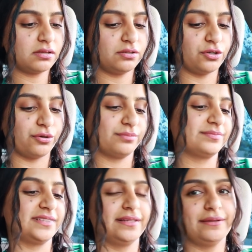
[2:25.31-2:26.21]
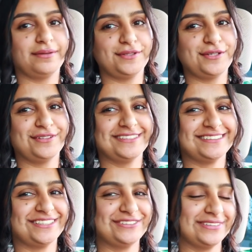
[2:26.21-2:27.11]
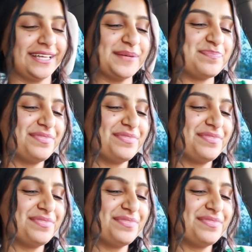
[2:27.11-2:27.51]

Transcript: No, let's not do that.